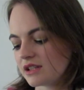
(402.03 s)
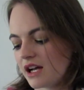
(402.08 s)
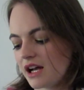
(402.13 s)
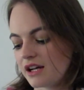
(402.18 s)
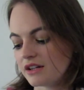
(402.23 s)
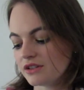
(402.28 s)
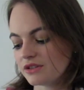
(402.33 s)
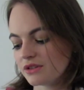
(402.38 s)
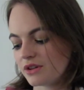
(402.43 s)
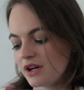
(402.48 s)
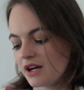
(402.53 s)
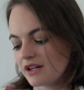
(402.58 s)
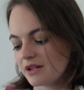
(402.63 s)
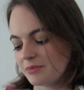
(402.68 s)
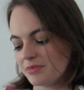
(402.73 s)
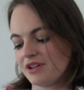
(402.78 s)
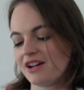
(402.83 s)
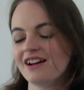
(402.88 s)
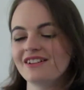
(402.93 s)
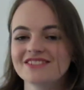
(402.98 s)
I don't know how to
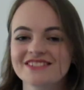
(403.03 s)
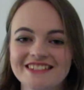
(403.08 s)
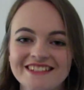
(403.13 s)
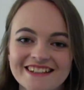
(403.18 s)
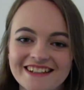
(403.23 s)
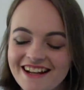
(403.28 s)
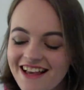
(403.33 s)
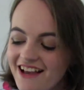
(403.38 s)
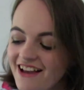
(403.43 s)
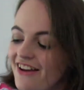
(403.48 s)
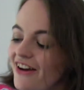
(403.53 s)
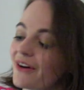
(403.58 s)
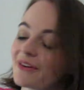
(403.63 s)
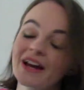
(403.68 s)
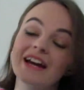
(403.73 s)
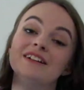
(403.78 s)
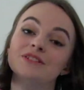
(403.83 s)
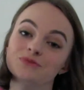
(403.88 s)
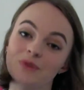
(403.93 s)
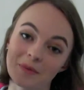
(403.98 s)
pronounce it.
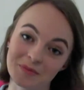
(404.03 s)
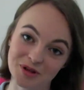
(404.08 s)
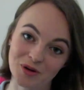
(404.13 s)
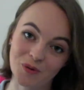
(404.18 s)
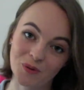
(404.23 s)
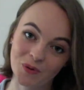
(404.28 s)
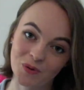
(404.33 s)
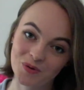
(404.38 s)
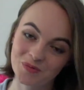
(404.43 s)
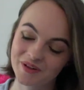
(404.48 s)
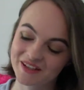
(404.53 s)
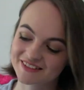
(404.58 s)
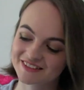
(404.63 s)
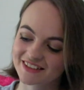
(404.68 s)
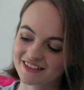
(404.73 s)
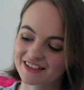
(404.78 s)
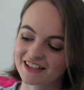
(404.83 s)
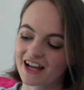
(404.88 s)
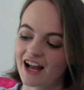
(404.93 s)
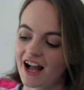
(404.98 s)
Okay, it's rubbing alcohol
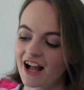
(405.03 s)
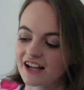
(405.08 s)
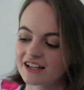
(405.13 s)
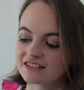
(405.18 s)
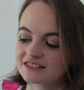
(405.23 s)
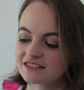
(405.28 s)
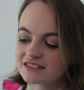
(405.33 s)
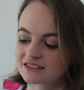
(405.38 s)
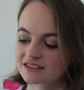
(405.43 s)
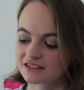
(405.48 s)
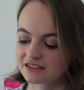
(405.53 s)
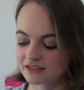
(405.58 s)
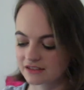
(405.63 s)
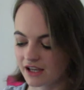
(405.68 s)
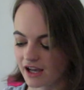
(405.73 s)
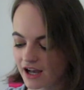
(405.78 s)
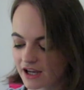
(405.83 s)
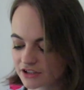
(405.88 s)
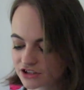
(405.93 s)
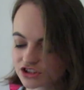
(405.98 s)
basically, and
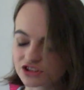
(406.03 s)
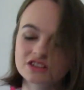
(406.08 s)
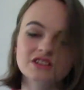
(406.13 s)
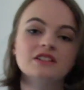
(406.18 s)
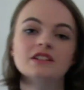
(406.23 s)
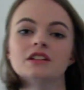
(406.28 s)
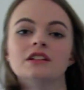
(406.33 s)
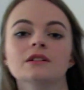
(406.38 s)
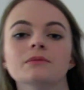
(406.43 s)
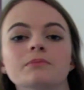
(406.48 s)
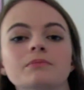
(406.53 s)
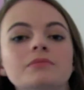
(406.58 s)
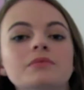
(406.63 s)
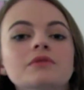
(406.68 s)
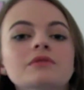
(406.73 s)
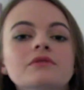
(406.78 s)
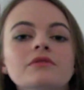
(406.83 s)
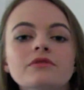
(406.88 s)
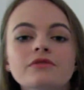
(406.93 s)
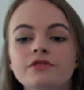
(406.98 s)
yeah, I just keep
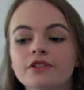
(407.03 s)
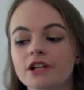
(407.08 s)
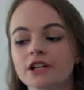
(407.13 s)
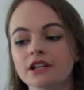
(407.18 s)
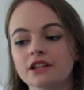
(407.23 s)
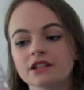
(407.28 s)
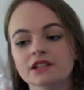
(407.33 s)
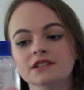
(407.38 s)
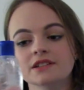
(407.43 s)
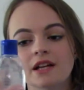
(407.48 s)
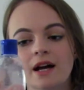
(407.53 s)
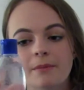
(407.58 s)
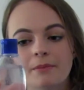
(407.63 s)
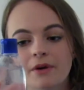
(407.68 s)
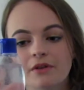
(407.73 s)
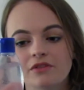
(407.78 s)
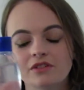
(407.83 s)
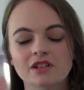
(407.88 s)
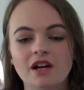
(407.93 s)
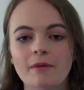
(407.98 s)
filling this up
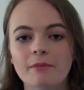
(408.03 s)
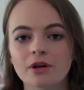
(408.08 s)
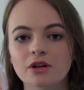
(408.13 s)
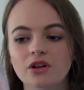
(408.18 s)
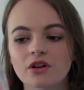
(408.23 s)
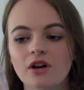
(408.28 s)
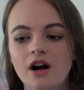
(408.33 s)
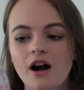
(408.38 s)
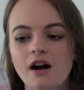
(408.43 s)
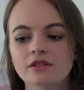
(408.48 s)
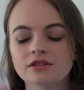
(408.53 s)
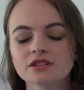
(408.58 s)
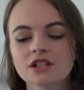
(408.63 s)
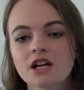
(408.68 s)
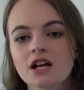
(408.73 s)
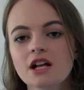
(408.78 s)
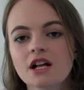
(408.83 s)
every time I go out,